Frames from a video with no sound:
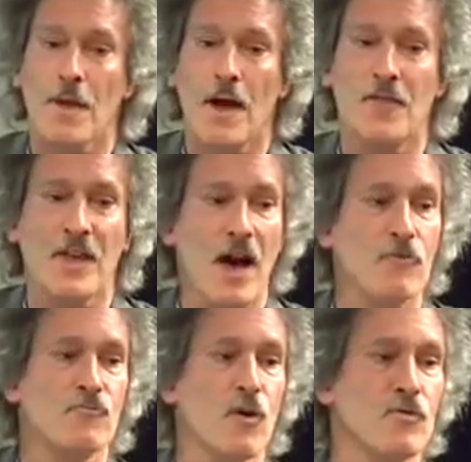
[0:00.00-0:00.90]
And the
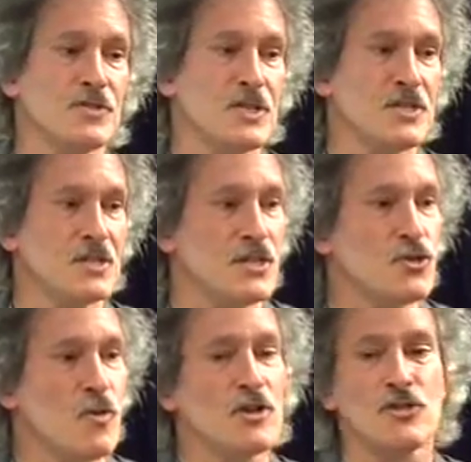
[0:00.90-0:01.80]
outgrowth since the
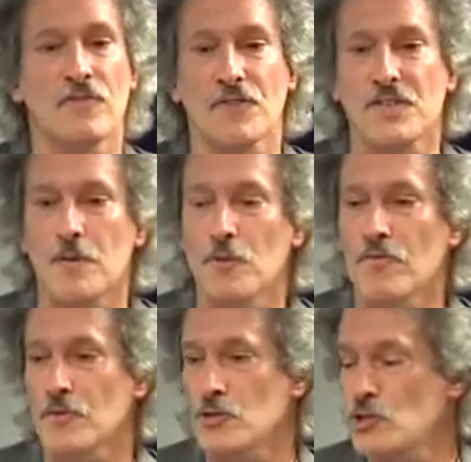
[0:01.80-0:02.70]
destruction of the temple
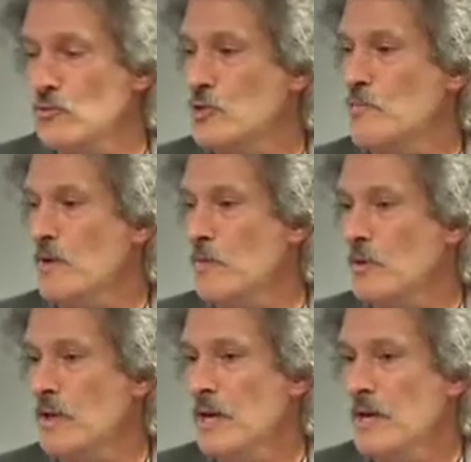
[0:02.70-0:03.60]
for the Jewish
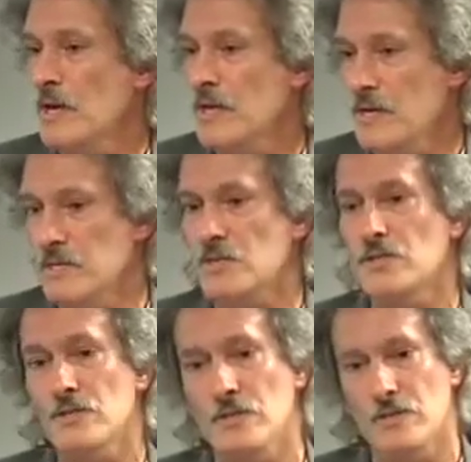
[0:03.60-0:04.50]
people
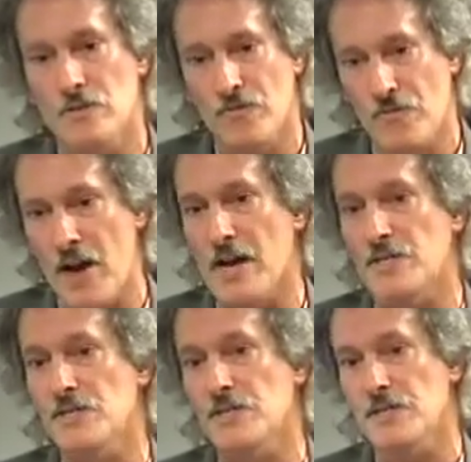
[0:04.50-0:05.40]
is to
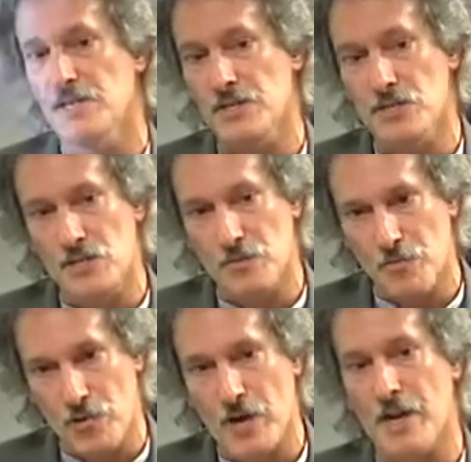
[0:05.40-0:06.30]
fast, is to
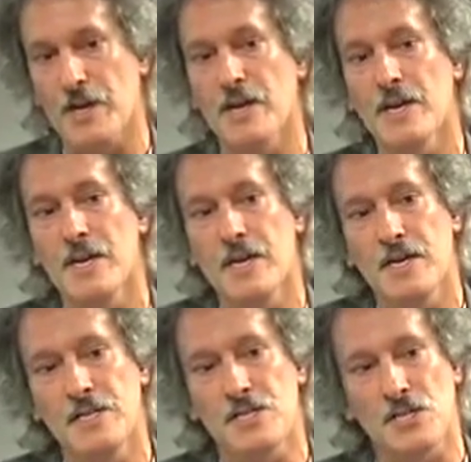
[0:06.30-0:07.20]
pray,
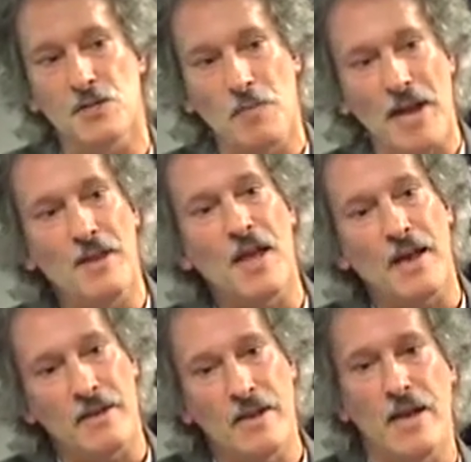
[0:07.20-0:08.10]
is to spend
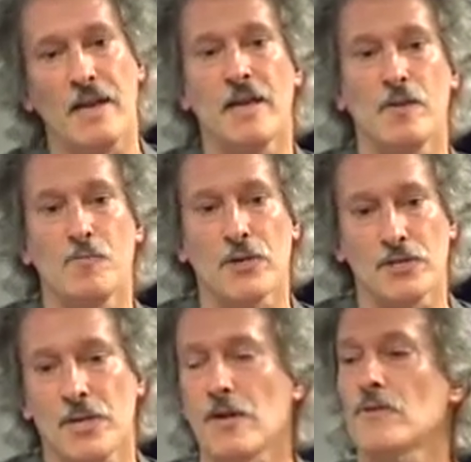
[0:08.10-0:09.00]
that day in
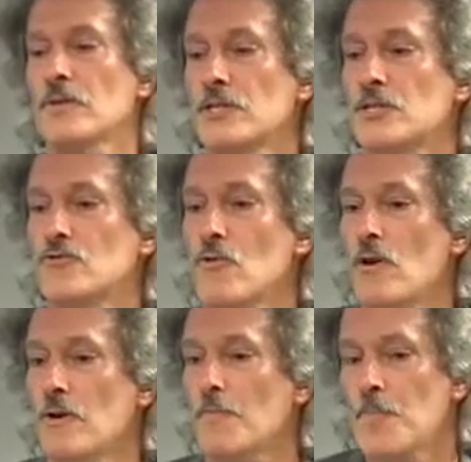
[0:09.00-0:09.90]
particularly
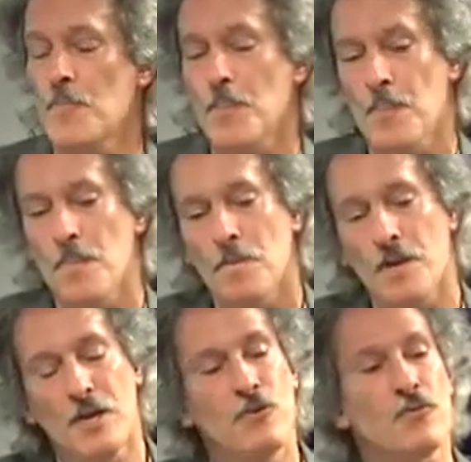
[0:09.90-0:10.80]
strong
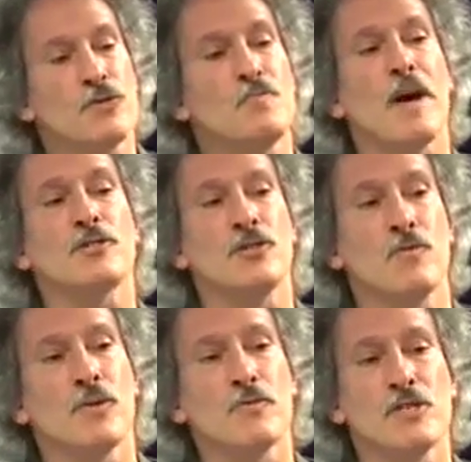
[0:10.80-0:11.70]
introspection
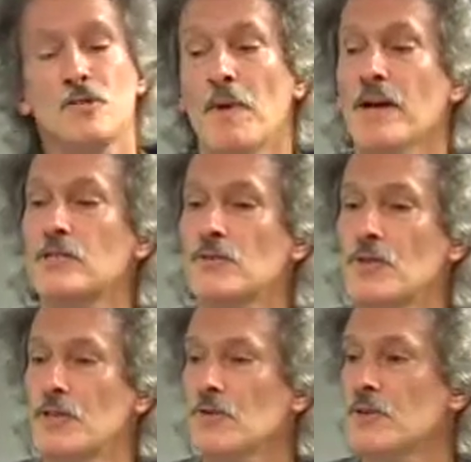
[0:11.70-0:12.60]
with respect to
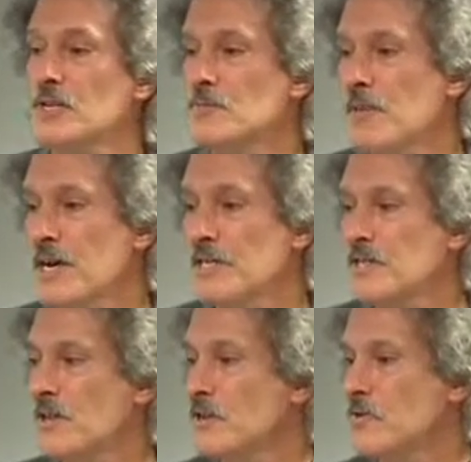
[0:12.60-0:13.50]
the year that has
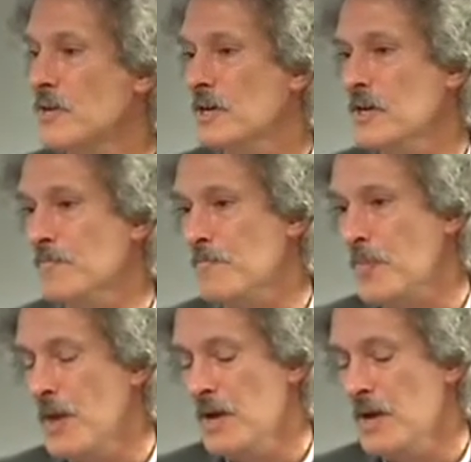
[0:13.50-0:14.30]
passed and the year to come.